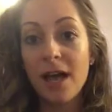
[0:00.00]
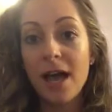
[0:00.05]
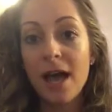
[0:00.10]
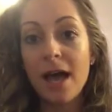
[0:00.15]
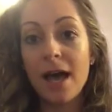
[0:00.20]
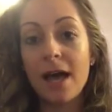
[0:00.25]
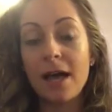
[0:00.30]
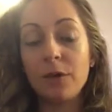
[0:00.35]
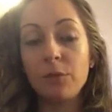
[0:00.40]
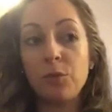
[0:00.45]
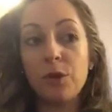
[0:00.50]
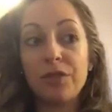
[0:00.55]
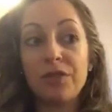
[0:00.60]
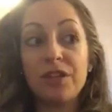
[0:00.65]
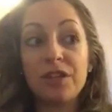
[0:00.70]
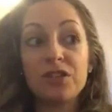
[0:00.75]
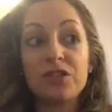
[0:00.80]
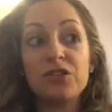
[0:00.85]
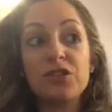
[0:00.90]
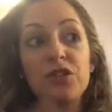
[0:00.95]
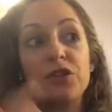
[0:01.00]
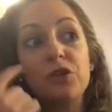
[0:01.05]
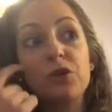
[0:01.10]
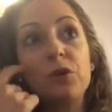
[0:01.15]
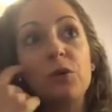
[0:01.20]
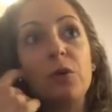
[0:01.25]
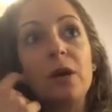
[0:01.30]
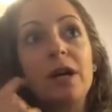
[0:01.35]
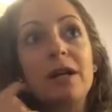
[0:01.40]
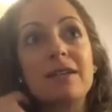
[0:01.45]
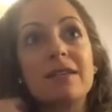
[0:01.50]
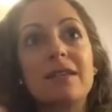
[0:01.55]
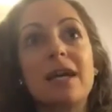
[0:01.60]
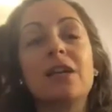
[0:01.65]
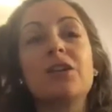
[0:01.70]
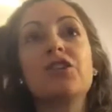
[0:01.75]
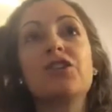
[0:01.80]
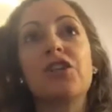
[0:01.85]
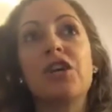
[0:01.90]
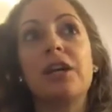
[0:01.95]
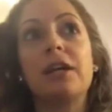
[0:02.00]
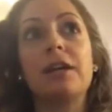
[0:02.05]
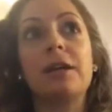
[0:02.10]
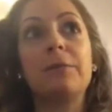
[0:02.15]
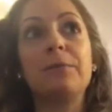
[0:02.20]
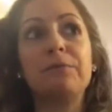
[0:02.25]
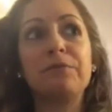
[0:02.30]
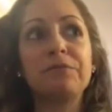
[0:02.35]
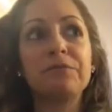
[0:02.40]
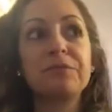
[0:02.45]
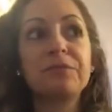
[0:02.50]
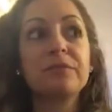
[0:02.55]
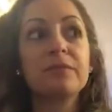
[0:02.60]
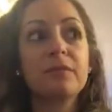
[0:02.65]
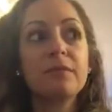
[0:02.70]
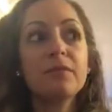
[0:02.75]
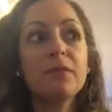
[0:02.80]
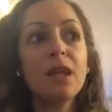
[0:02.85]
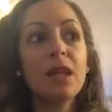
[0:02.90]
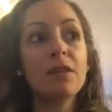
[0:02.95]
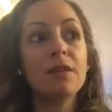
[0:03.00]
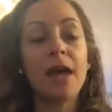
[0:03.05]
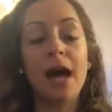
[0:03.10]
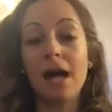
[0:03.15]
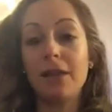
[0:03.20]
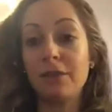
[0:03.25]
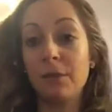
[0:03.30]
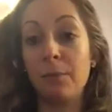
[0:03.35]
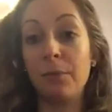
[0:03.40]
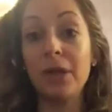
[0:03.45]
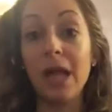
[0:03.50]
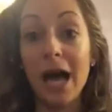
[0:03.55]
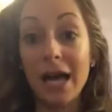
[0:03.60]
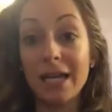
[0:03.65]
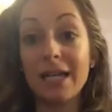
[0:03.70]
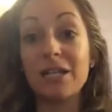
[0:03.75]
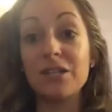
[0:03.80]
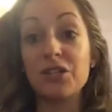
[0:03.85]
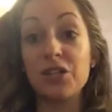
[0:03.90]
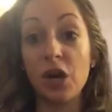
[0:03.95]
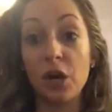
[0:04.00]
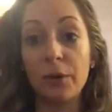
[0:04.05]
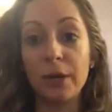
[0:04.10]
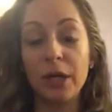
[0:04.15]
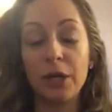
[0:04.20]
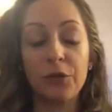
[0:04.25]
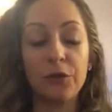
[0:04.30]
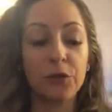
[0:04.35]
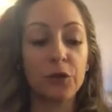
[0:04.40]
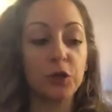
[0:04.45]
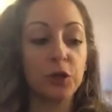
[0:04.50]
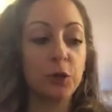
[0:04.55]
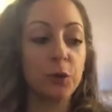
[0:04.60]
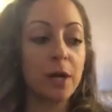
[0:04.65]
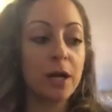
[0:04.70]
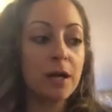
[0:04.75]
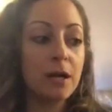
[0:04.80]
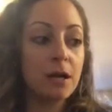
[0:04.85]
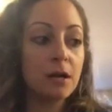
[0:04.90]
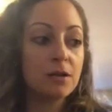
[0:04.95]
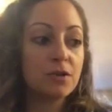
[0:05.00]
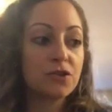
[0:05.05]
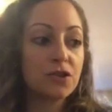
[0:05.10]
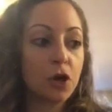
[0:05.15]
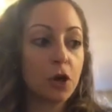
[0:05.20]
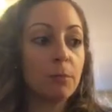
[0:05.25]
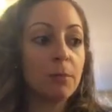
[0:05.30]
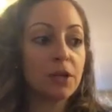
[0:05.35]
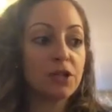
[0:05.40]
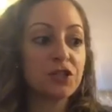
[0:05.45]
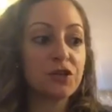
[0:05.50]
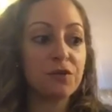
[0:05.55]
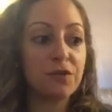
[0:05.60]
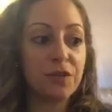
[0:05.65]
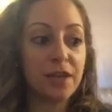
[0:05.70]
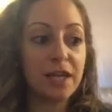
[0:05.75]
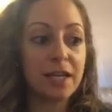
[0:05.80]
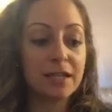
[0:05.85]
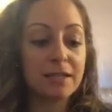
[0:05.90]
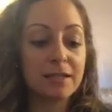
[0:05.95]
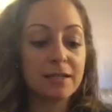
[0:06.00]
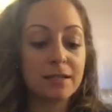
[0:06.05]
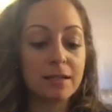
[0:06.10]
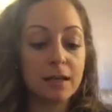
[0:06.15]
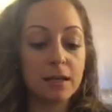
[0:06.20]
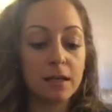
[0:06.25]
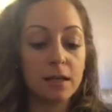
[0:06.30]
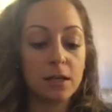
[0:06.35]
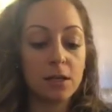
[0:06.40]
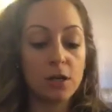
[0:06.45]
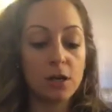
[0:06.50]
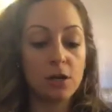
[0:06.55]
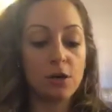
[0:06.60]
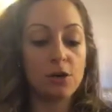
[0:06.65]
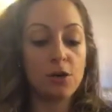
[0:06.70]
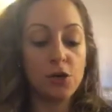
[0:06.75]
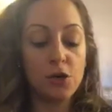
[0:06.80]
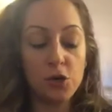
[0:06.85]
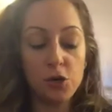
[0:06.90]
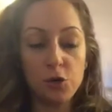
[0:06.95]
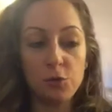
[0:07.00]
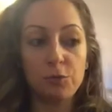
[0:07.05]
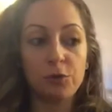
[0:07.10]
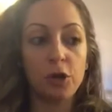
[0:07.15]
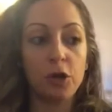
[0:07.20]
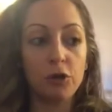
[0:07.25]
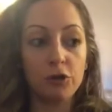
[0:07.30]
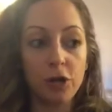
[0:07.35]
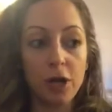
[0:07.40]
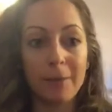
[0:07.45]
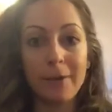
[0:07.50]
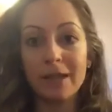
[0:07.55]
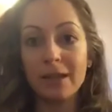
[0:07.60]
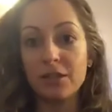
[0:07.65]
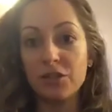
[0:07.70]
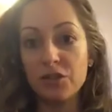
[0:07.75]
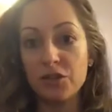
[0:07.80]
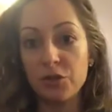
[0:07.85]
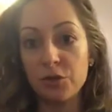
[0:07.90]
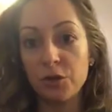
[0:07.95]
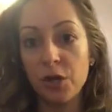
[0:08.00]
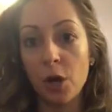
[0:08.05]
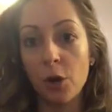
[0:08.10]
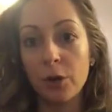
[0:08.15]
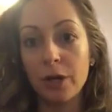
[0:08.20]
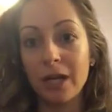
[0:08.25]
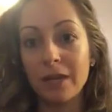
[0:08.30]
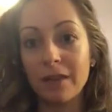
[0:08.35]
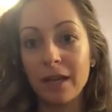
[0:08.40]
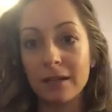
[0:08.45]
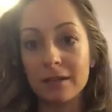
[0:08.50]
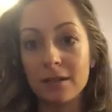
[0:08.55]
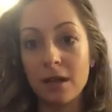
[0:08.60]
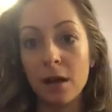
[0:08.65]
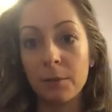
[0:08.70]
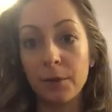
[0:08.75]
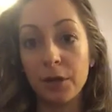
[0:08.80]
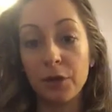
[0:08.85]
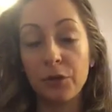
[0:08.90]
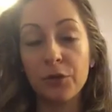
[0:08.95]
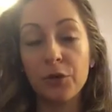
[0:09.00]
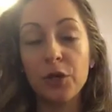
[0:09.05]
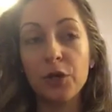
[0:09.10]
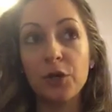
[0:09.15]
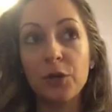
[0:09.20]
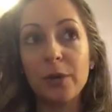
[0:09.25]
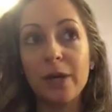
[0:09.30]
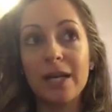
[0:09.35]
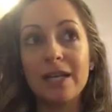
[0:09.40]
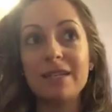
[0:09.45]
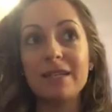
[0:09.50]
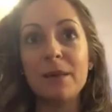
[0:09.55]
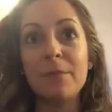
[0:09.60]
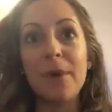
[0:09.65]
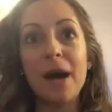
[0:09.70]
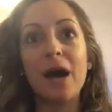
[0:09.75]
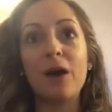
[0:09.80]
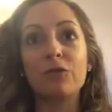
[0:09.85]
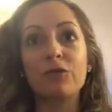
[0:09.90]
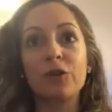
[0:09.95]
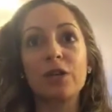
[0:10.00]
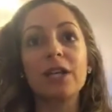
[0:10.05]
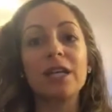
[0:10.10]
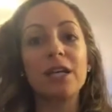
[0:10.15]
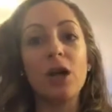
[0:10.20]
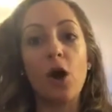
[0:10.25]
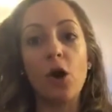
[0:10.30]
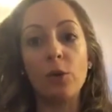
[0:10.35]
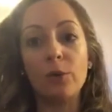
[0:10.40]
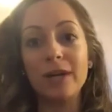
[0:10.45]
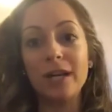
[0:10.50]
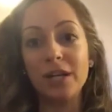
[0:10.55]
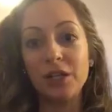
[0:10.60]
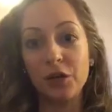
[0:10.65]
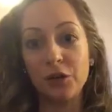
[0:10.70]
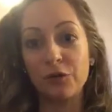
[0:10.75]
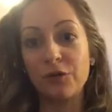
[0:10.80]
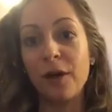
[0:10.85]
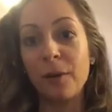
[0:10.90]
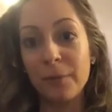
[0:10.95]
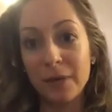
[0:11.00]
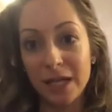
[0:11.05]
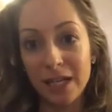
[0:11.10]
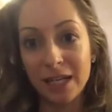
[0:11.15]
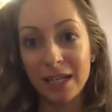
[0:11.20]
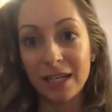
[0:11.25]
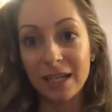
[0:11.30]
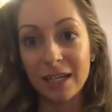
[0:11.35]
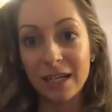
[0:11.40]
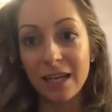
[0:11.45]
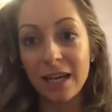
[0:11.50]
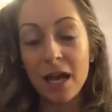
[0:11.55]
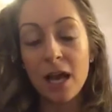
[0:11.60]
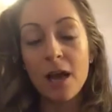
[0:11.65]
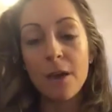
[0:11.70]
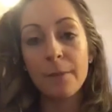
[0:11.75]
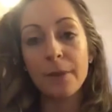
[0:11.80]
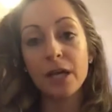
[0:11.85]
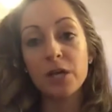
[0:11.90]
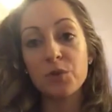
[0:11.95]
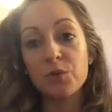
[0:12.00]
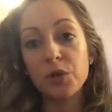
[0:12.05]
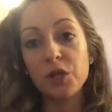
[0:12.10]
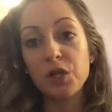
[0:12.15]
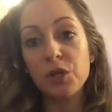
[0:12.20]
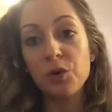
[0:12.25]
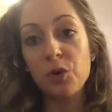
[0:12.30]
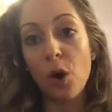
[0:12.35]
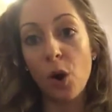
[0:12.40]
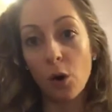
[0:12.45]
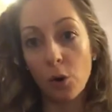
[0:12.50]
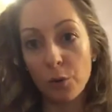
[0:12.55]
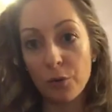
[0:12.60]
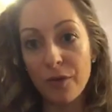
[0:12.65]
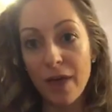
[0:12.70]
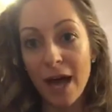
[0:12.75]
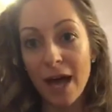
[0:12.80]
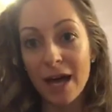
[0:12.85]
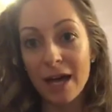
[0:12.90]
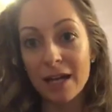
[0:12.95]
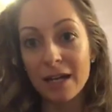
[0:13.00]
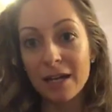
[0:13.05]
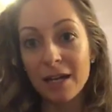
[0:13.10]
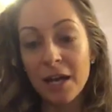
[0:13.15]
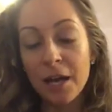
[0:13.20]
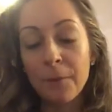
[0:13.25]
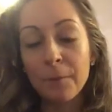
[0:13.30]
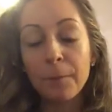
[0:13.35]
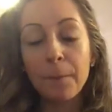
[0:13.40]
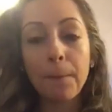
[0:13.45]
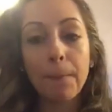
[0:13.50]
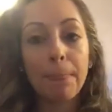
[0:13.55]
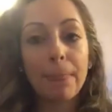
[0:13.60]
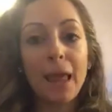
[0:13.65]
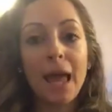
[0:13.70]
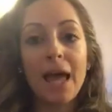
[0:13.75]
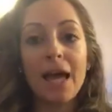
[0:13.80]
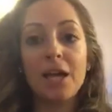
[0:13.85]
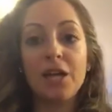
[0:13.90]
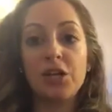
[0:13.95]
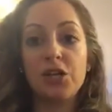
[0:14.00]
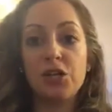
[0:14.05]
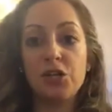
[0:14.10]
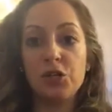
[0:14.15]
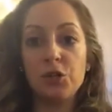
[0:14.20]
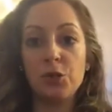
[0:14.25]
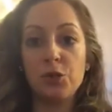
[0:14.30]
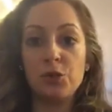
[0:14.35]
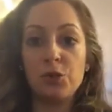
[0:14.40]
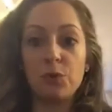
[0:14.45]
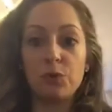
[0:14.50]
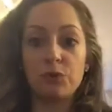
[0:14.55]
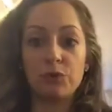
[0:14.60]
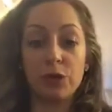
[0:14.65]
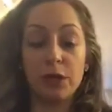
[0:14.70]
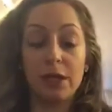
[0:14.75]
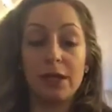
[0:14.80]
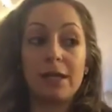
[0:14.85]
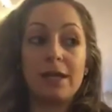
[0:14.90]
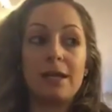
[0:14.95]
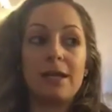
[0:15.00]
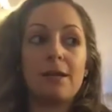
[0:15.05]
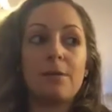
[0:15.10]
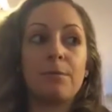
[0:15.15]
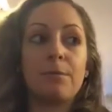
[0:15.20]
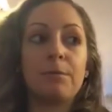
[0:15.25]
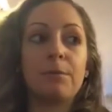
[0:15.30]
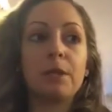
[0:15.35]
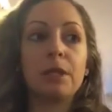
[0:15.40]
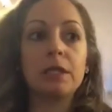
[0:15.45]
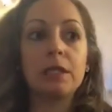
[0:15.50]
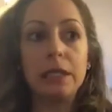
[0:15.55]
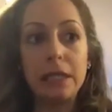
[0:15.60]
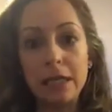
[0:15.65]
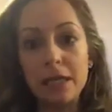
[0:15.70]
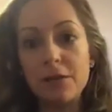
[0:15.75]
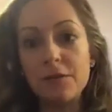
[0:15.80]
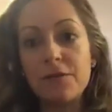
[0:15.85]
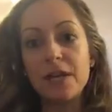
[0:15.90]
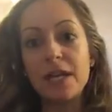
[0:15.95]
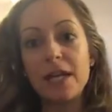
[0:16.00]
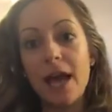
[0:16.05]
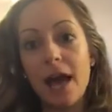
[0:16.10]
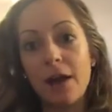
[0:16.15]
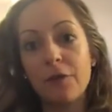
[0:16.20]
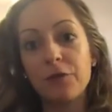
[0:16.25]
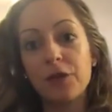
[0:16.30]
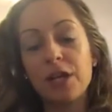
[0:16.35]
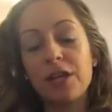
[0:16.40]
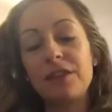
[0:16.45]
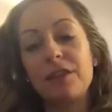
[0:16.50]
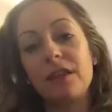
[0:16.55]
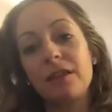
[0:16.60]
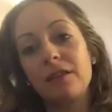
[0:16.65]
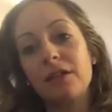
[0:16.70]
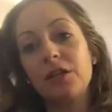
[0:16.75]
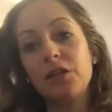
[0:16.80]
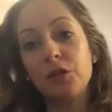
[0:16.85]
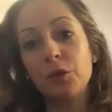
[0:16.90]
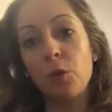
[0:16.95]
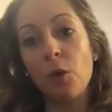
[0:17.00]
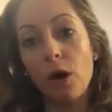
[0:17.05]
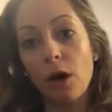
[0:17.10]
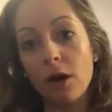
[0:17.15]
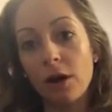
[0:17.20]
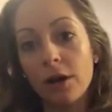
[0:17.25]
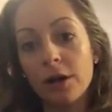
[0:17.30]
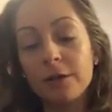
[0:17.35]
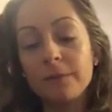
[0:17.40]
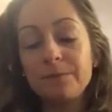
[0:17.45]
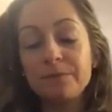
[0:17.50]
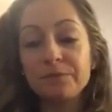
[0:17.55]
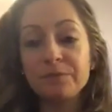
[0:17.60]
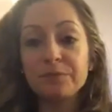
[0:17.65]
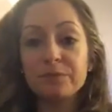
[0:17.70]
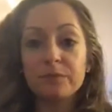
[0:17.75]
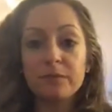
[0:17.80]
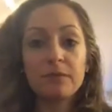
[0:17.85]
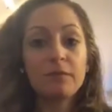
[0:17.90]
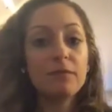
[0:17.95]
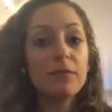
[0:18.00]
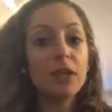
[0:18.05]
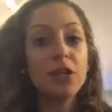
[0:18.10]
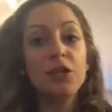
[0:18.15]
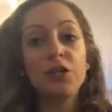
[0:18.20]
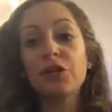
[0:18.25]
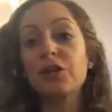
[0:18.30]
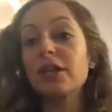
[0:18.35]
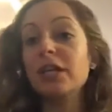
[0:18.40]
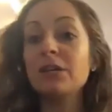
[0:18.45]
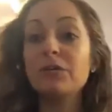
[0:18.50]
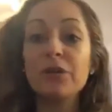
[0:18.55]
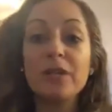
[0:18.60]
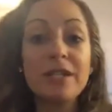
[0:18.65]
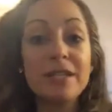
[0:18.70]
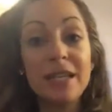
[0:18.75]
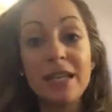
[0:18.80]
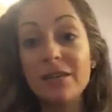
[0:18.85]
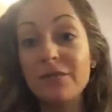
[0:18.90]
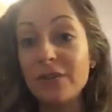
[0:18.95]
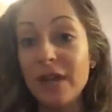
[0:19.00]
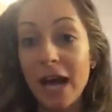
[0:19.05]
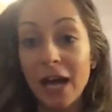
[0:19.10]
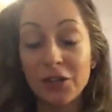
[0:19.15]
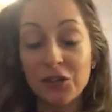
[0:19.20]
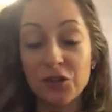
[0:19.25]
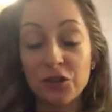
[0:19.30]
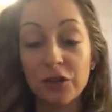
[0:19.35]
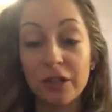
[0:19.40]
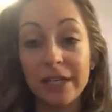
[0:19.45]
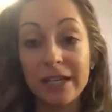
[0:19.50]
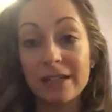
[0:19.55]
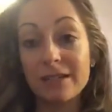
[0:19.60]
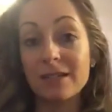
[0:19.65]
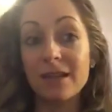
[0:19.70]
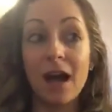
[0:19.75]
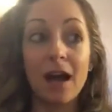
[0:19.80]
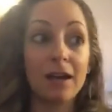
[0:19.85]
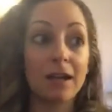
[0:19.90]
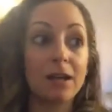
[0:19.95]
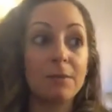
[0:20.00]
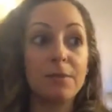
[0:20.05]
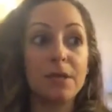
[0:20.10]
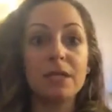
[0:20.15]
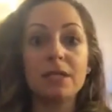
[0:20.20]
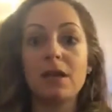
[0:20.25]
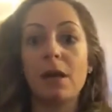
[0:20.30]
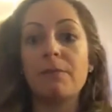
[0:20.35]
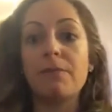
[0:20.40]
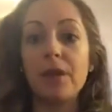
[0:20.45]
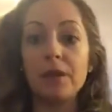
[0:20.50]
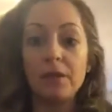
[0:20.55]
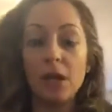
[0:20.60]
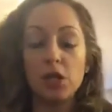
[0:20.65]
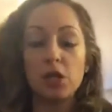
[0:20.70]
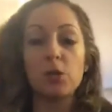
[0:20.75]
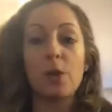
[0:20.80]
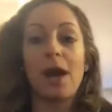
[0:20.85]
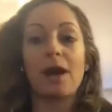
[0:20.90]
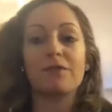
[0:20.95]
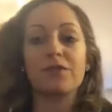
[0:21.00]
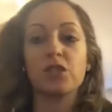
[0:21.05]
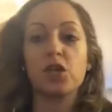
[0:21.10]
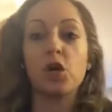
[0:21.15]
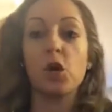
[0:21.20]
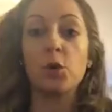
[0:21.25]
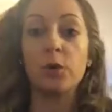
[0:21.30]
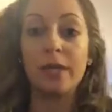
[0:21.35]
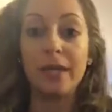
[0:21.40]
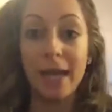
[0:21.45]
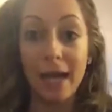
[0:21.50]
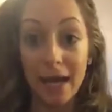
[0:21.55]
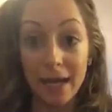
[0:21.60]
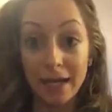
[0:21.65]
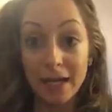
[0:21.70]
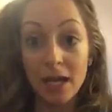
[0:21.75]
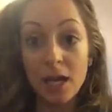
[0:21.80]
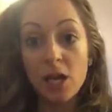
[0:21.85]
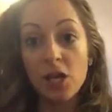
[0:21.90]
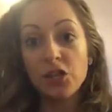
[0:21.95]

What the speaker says: And with this new ascension that the planet is going through, so much of this new programming, this new coding that's coming through is about really owning your femininity. Because when you own that and you really believe everything that you are, you're going to receive naturally. It's not going to be something that you have to go get.